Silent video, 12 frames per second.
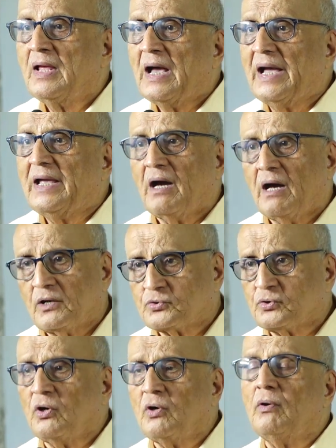I
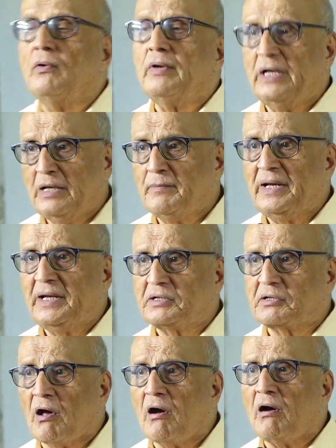also in my
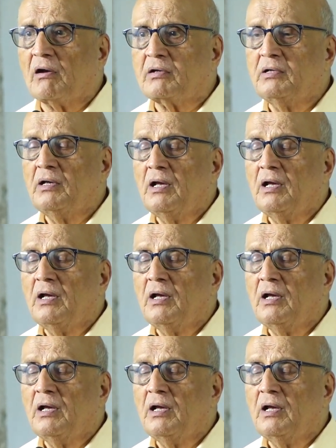talk